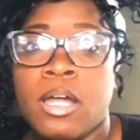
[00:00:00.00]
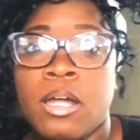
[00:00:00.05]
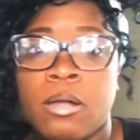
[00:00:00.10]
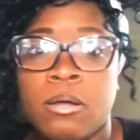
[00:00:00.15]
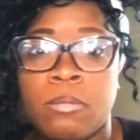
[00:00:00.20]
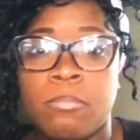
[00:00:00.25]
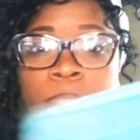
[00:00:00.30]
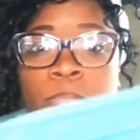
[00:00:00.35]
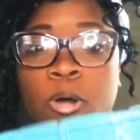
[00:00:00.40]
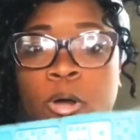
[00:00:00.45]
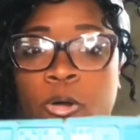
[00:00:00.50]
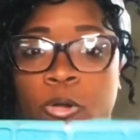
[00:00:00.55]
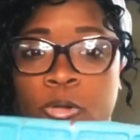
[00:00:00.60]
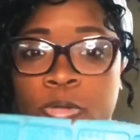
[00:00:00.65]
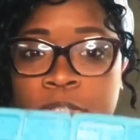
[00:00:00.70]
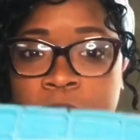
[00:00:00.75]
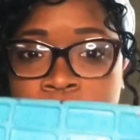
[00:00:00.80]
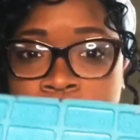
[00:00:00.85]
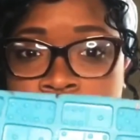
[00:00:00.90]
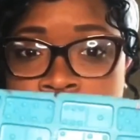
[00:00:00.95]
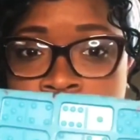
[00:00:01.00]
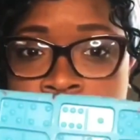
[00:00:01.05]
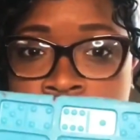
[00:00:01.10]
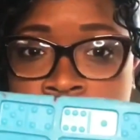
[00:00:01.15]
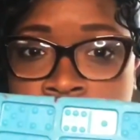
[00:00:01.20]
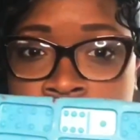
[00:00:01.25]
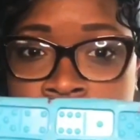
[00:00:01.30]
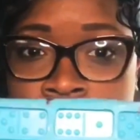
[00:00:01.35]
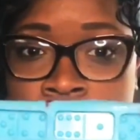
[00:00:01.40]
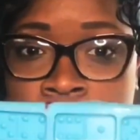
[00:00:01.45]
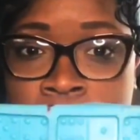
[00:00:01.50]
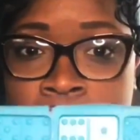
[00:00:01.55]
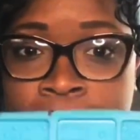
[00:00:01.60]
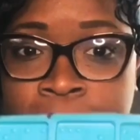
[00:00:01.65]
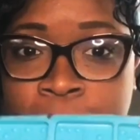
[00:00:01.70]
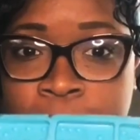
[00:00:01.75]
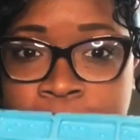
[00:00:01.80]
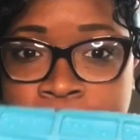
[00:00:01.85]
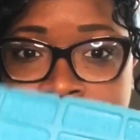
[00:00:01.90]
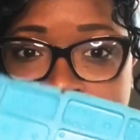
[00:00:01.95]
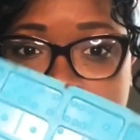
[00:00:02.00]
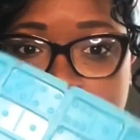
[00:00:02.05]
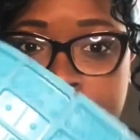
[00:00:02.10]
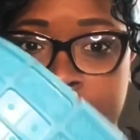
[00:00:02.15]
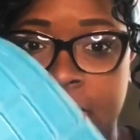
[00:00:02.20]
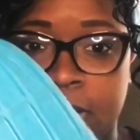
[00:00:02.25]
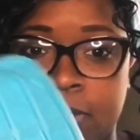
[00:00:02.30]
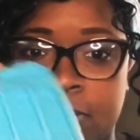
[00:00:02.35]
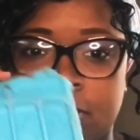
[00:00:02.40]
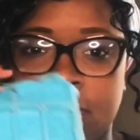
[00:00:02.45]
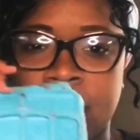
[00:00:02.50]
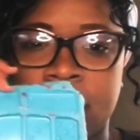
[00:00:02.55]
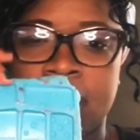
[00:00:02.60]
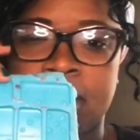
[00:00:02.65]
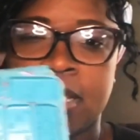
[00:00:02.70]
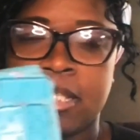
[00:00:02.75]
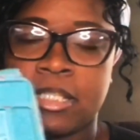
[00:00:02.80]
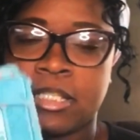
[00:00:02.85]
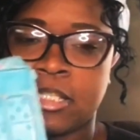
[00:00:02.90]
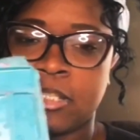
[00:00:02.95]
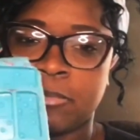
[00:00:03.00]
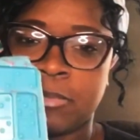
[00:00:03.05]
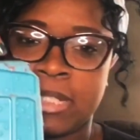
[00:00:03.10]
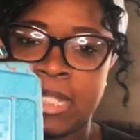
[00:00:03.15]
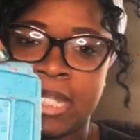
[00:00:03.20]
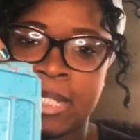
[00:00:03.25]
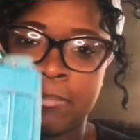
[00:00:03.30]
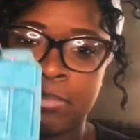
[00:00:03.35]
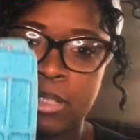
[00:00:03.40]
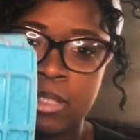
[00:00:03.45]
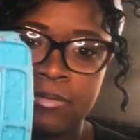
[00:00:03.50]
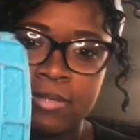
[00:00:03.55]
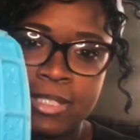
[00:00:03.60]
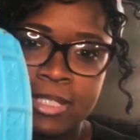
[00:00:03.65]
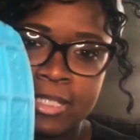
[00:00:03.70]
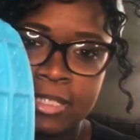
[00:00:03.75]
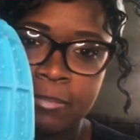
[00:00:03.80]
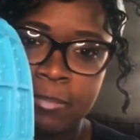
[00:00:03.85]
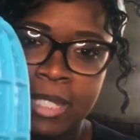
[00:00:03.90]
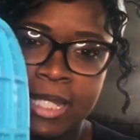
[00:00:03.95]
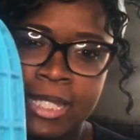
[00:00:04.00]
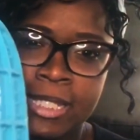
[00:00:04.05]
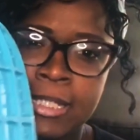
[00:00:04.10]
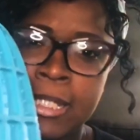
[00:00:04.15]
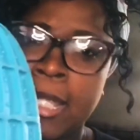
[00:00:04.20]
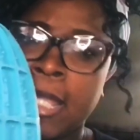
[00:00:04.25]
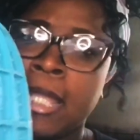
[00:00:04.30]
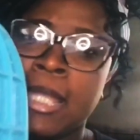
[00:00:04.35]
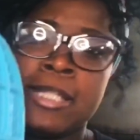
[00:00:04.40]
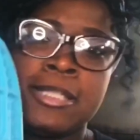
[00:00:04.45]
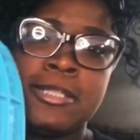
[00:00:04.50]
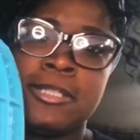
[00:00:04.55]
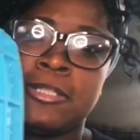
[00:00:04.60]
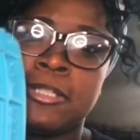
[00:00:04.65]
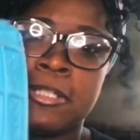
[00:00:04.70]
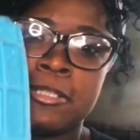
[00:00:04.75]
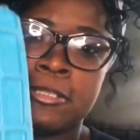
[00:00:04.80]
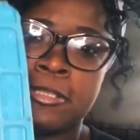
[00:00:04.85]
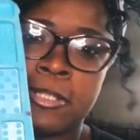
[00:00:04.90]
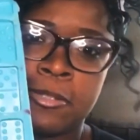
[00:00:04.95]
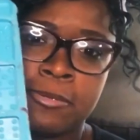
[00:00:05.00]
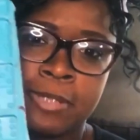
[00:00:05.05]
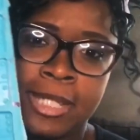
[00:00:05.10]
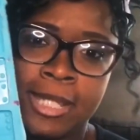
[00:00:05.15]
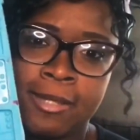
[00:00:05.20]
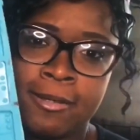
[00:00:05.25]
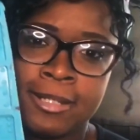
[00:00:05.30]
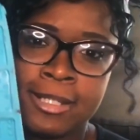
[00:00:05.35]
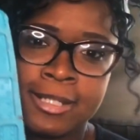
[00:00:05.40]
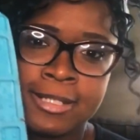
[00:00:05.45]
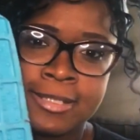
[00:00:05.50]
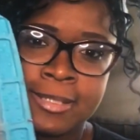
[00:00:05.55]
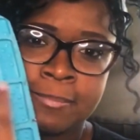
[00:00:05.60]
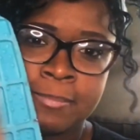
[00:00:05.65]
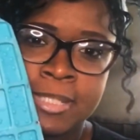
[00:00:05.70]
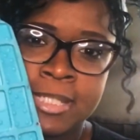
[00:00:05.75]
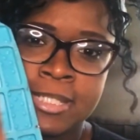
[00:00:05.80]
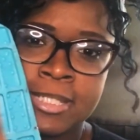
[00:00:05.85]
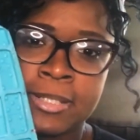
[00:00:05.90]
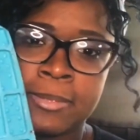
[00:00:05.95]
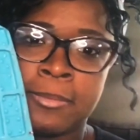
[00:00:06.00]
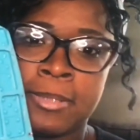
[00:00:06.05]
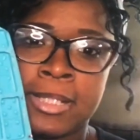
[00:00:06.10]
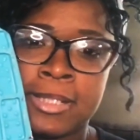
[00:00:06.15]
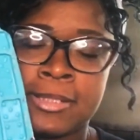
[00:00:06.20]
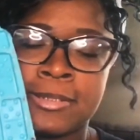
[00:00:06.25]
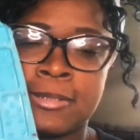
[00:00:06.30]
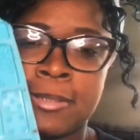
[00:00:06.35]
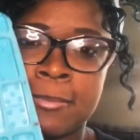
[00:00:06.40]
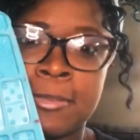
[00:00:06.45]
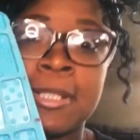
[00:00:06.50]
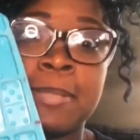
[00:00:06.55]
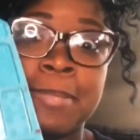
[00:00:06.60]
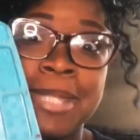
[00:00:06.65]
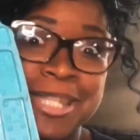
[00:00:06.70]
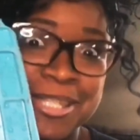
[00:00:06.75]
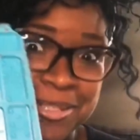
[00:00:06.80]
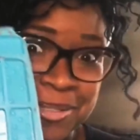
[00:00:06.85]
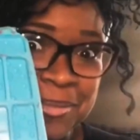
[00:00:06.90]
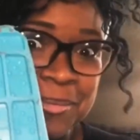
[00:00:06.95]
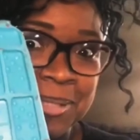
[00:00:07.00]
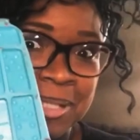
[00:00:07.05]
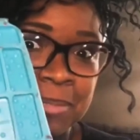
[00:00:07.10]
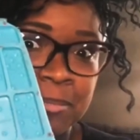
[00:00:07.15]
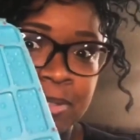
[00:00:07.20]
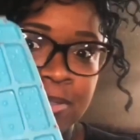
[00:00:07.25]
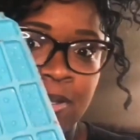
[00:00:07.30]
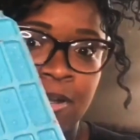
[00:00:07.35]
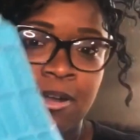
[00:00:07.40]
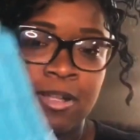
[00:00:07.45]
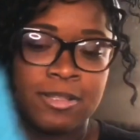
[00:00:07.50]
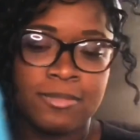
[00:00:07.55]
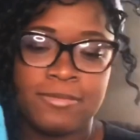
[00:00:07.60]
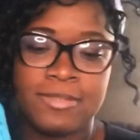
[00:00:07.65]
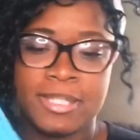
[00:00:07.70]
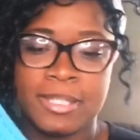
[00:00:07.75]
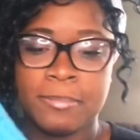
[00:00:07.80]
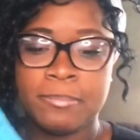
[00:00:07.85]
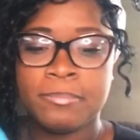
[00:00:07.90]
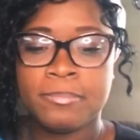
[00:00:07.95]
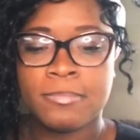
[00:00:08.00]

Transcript: molds for the dominoes. This is one I had previously made. Don't count it because I'm missing one. So I'm going to make a new one with all of them.